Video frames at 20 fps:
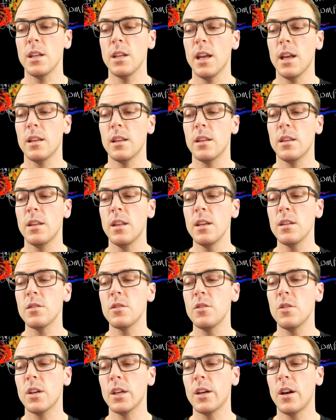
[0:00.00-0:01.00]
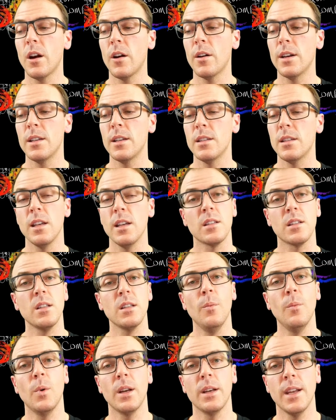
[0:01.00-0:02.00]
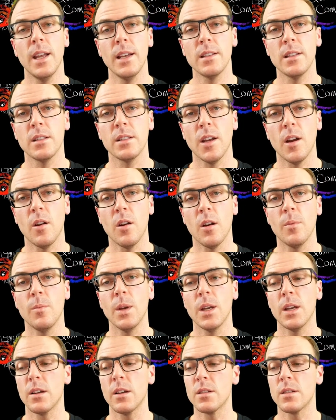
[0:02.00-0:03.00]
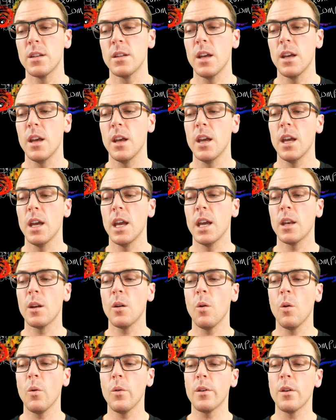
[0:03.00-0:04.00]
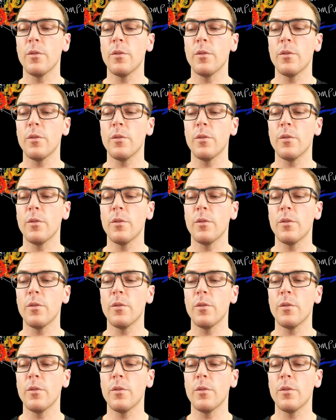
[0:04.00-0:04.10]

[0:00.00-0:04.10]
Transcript: and this you can already see is somewhat necessary because in order for